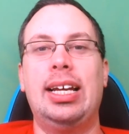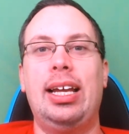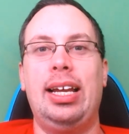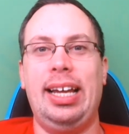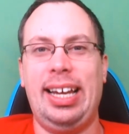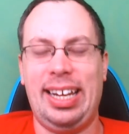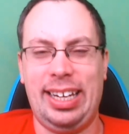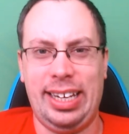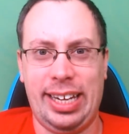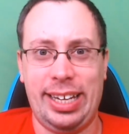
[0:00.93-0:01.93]

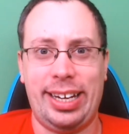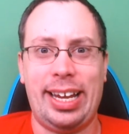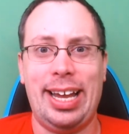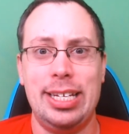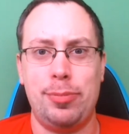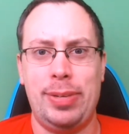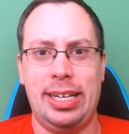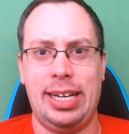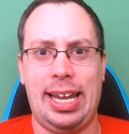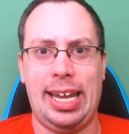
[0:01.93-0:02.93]
Hey, it has
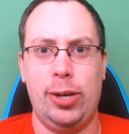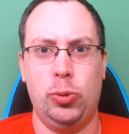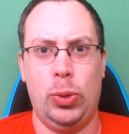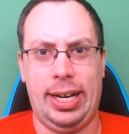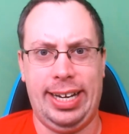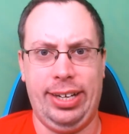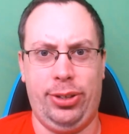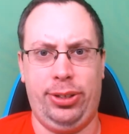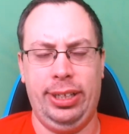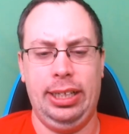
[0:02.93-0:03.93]
been a
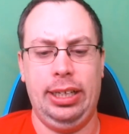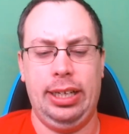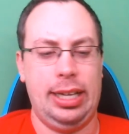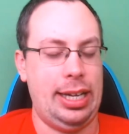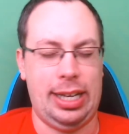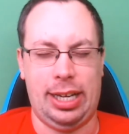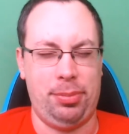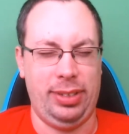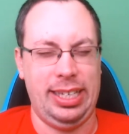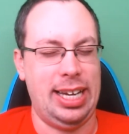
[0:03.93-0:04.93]
while.
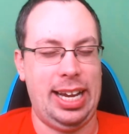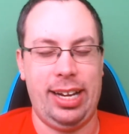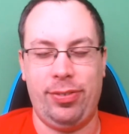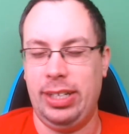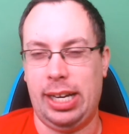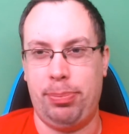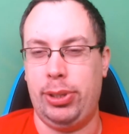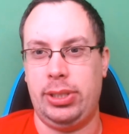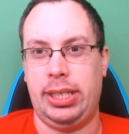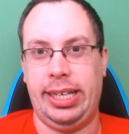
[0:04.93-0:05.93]
Yeah, I have not
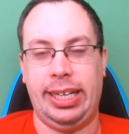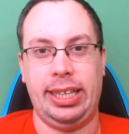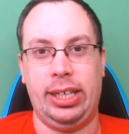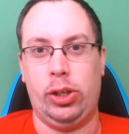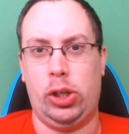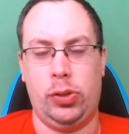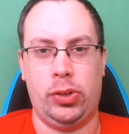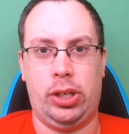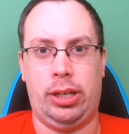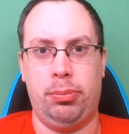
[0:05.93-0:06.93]
posted anything in
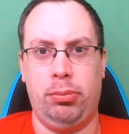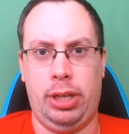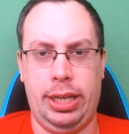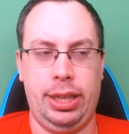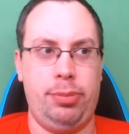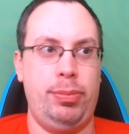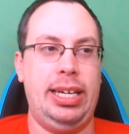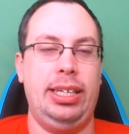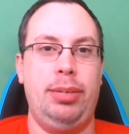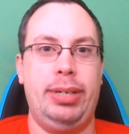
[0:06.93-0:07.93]
over a month,
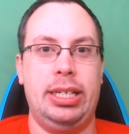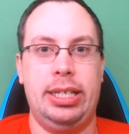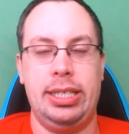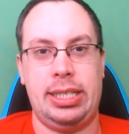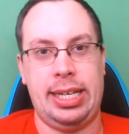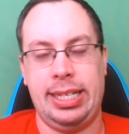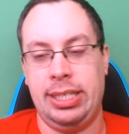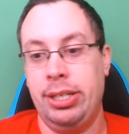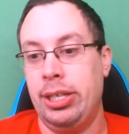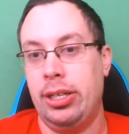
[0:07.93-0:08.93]
mainly because
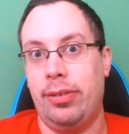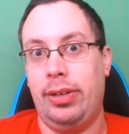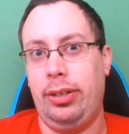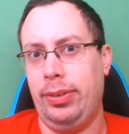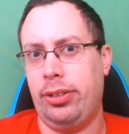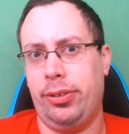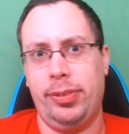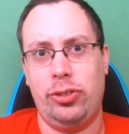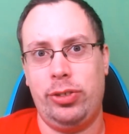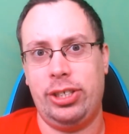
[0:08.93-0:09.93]
well, with our
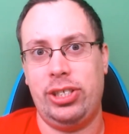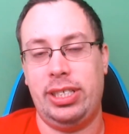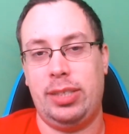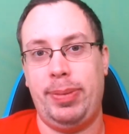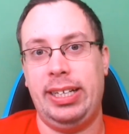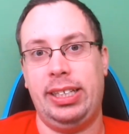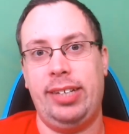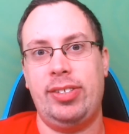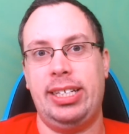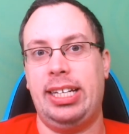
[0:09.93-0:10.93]
restrictions being
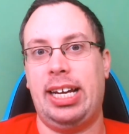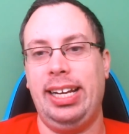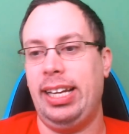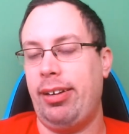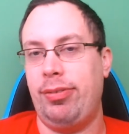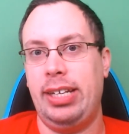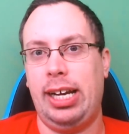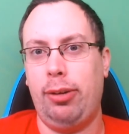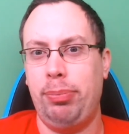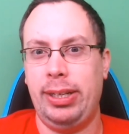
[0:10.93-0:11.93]
lifted, I have
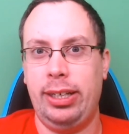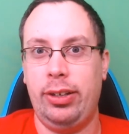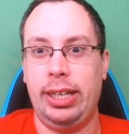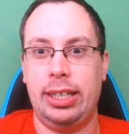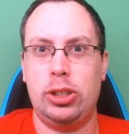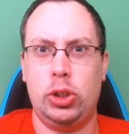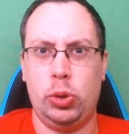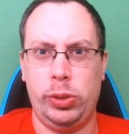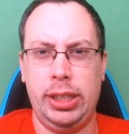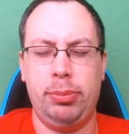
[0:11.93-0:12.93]
now been
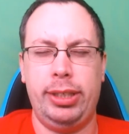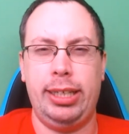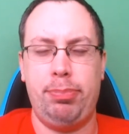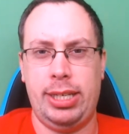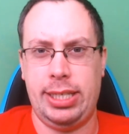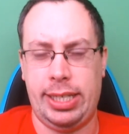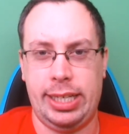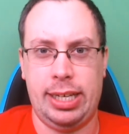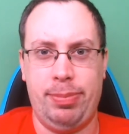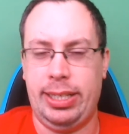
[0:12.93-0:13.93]
extremely busy.
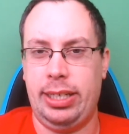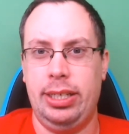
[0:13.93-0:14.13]
I've been